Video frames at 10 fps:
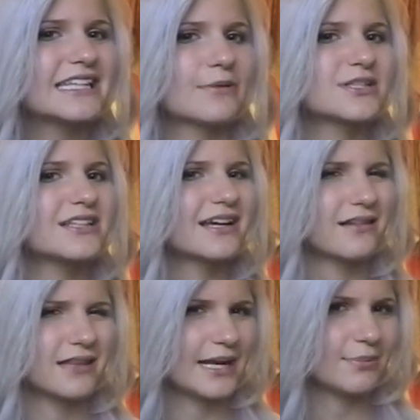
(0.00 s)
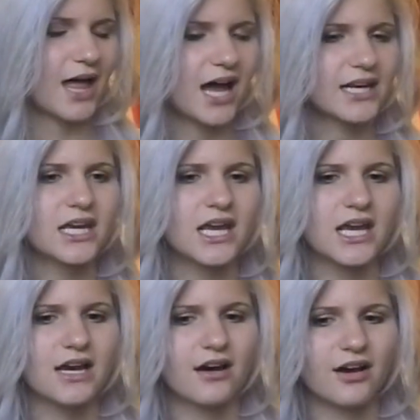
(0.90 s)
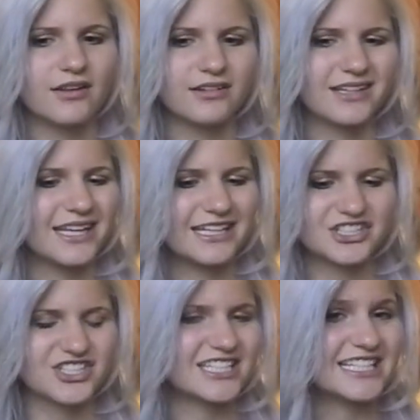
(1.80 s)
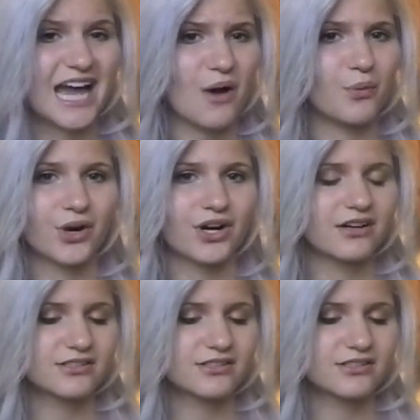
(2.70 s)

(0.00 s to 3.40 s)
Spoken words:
they were still like a light blonde, and it just did not work.